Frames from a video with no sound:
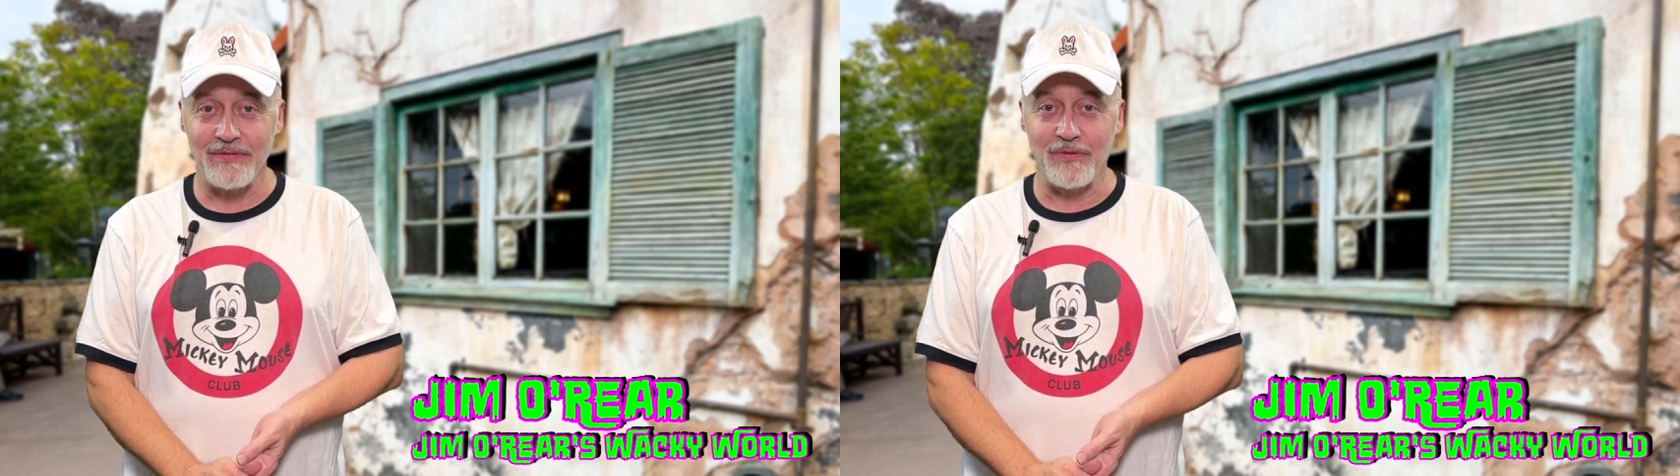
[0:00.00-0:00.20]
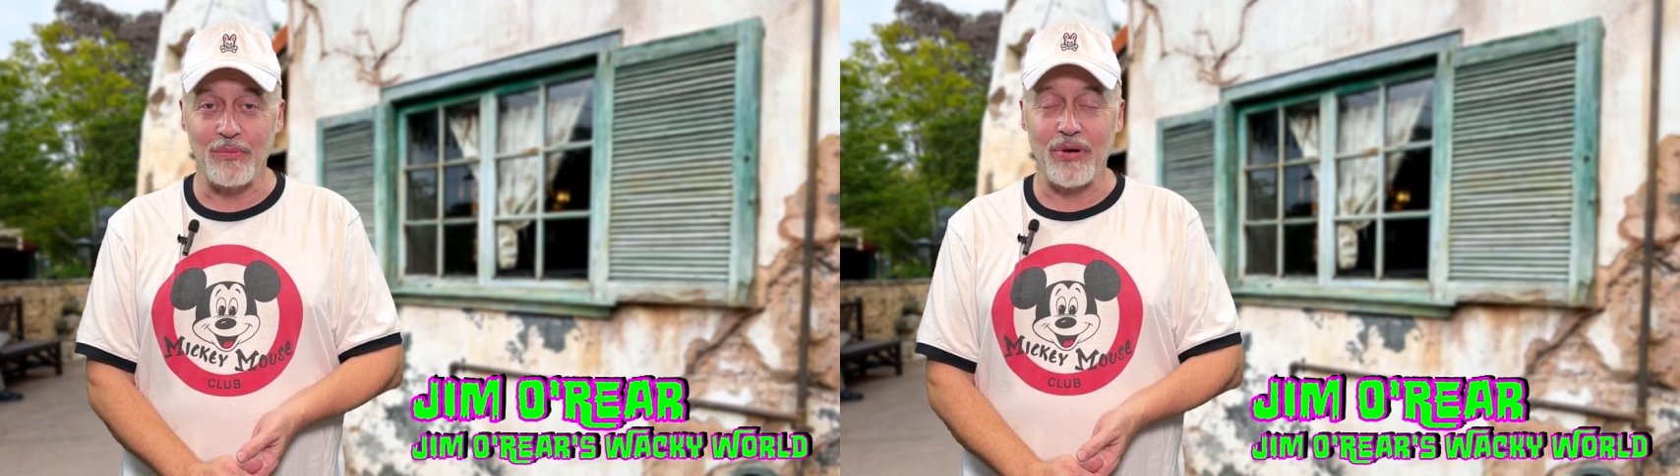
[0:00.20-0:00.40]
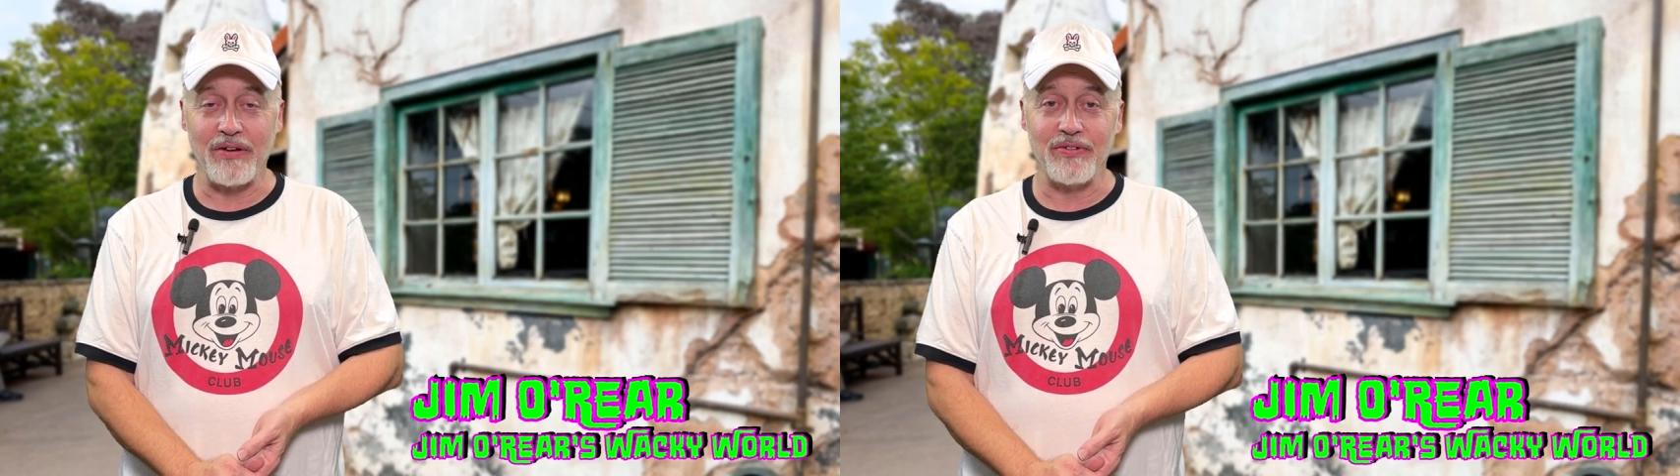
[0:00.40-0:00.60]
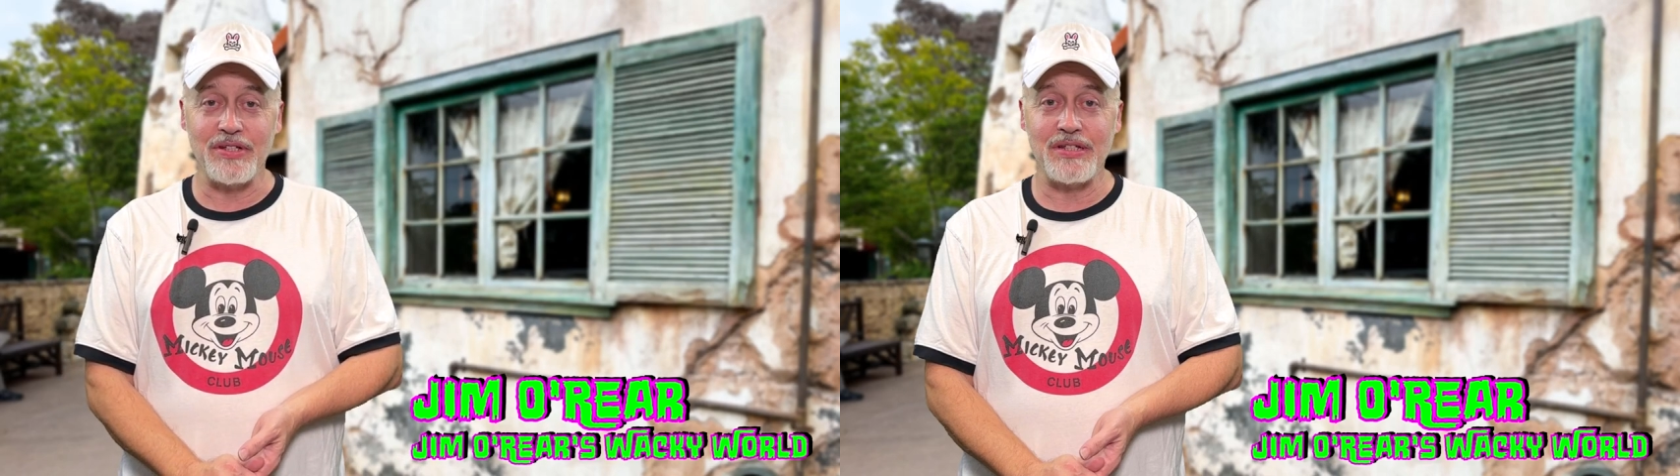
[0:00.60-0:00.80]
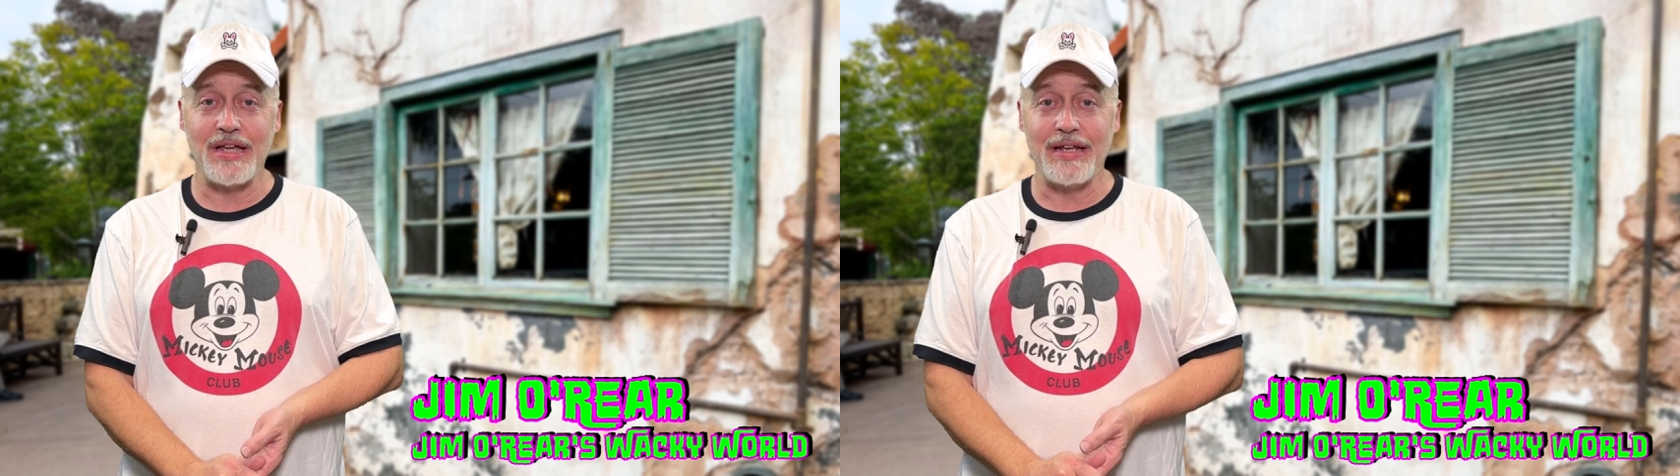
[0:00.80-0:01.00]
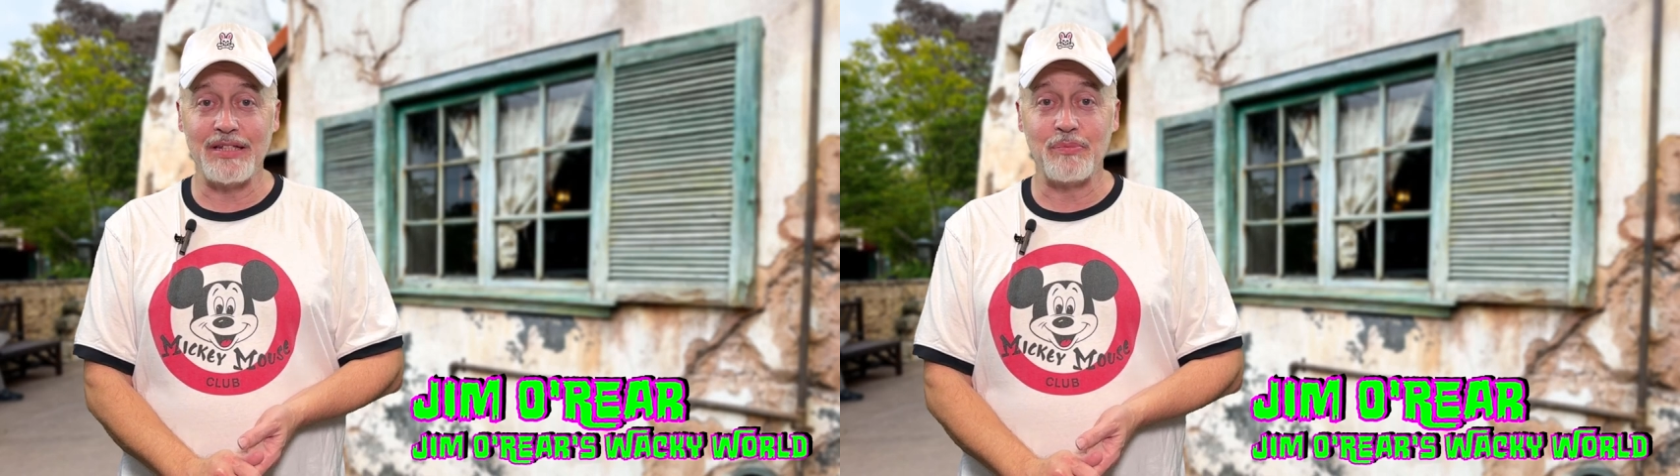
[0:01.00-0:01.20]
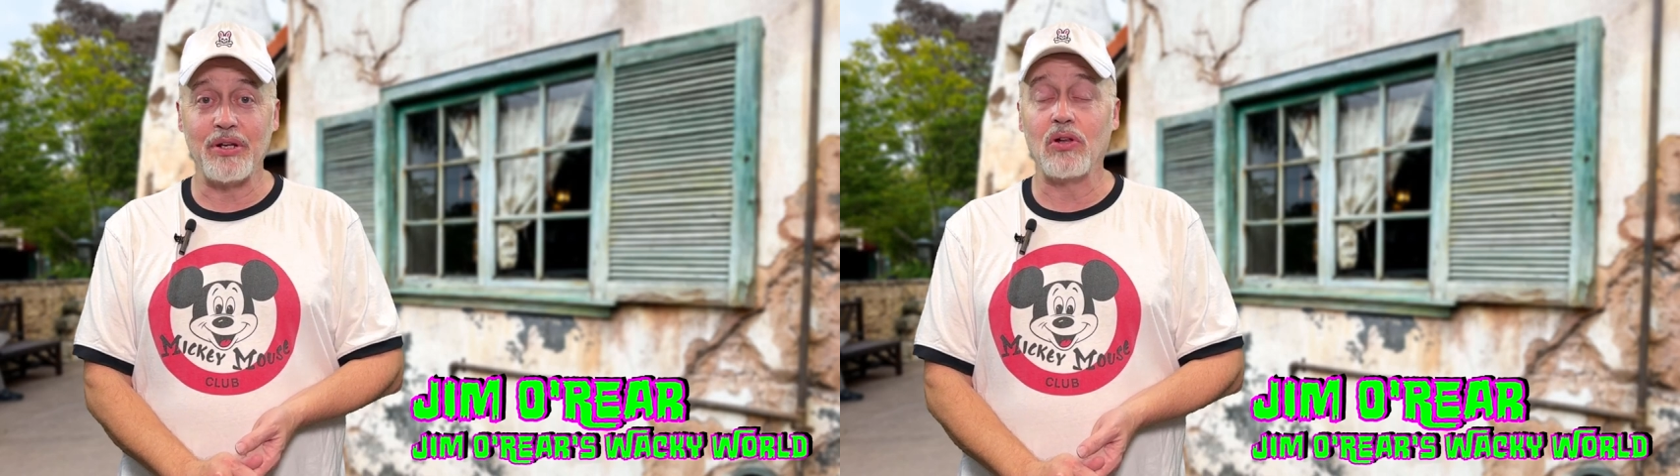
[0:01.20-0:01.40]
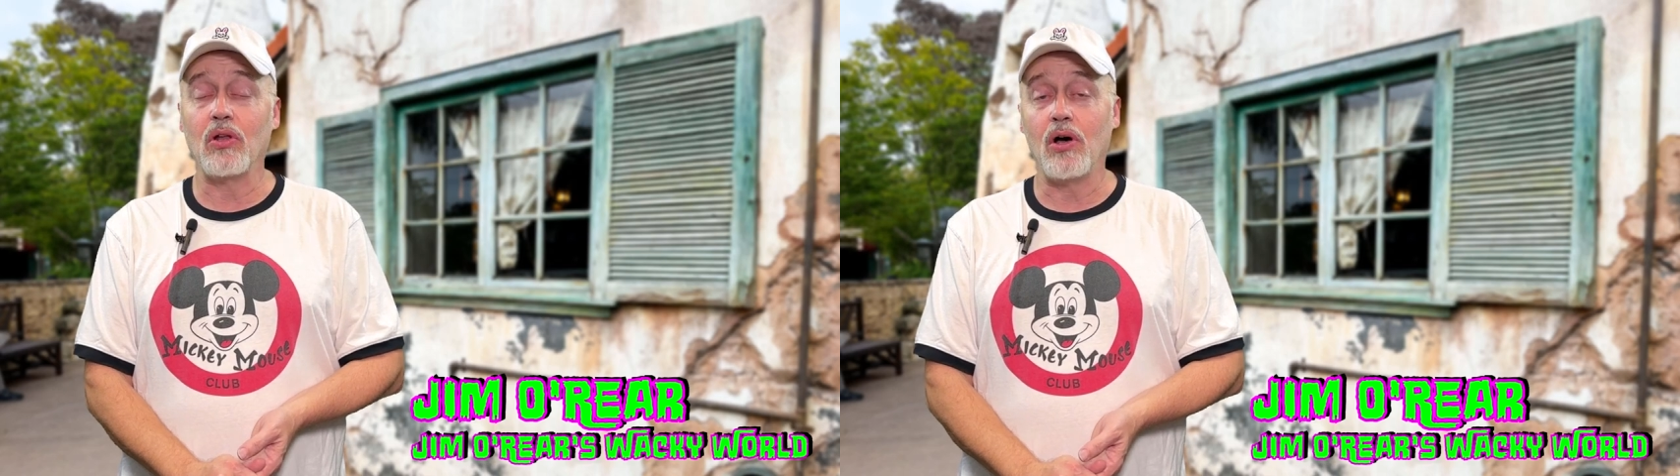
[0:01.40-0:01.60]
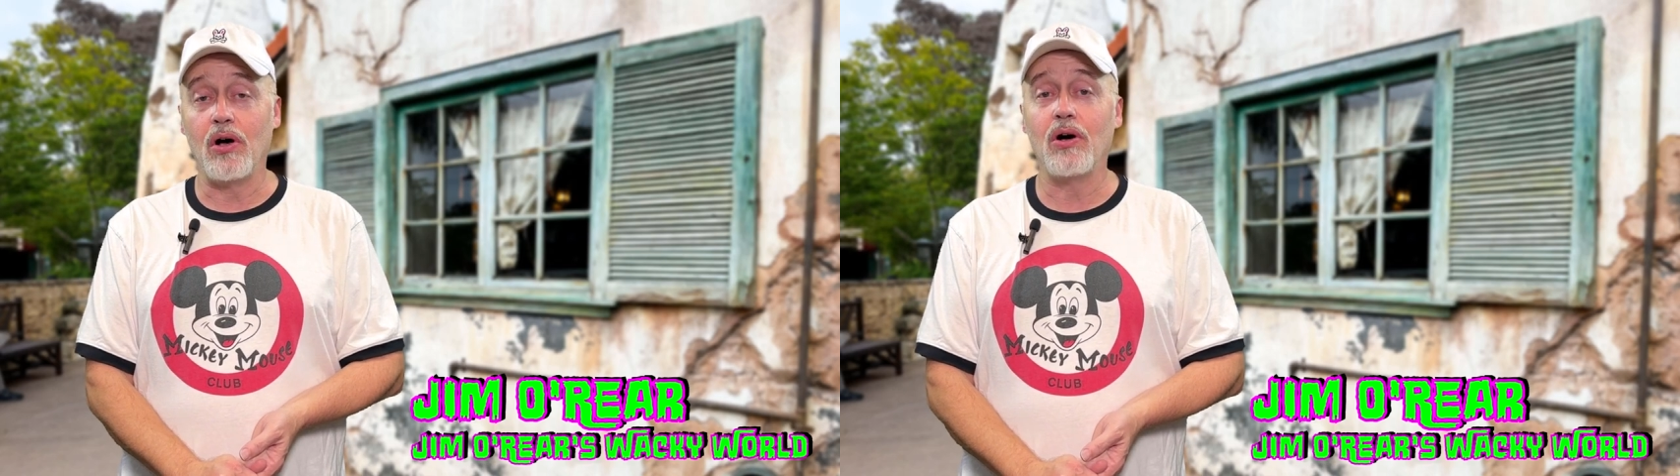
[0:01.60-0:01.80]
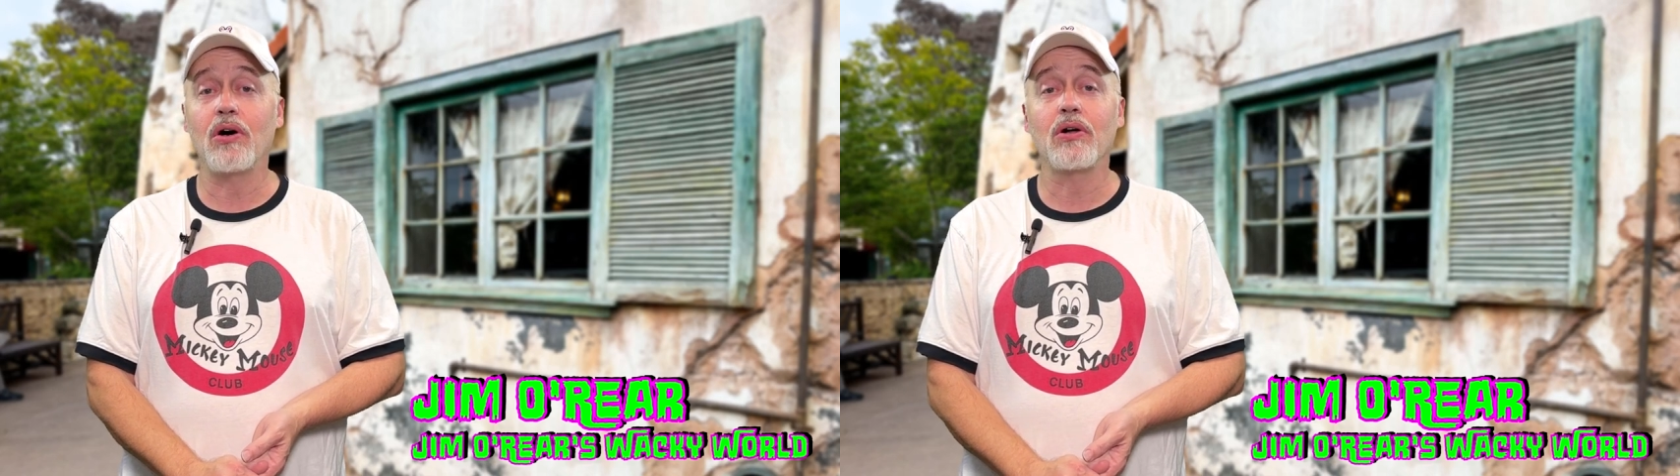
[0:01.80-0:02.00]
for breakfast and it's been a
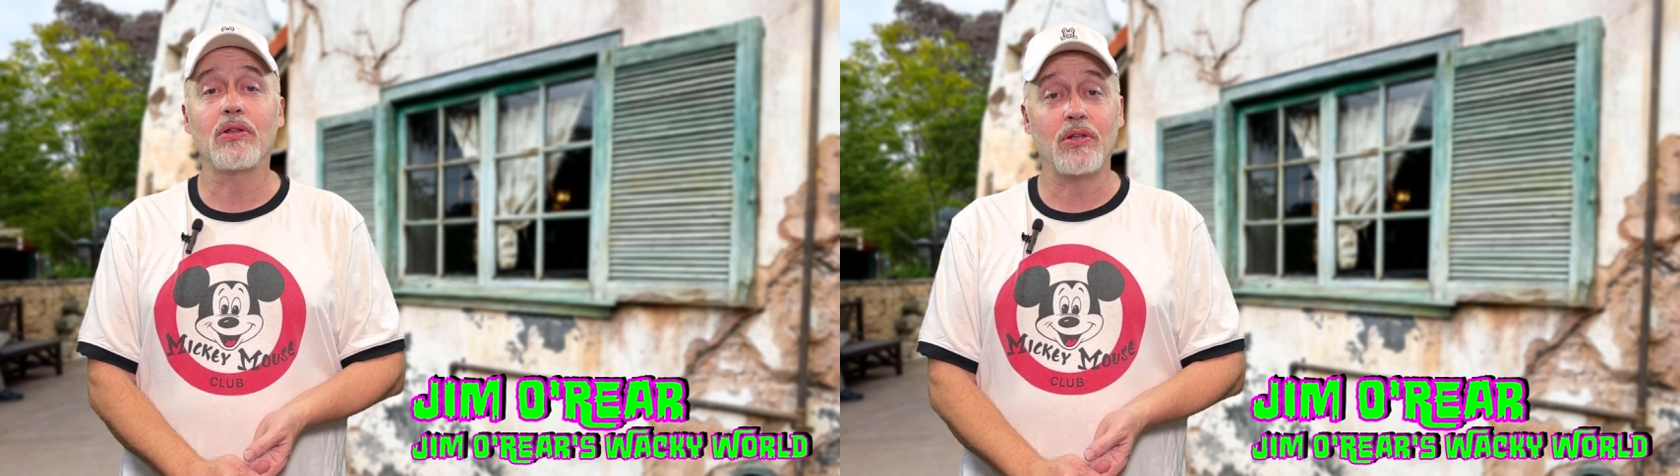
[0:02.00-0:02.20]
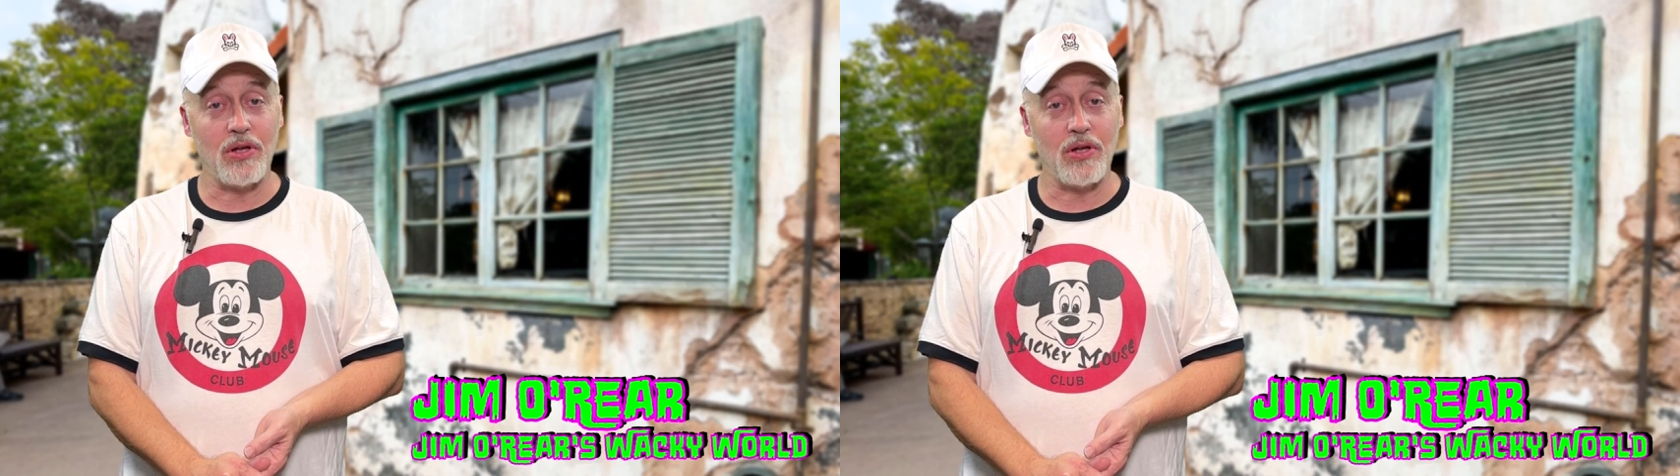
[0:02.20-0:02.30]
long,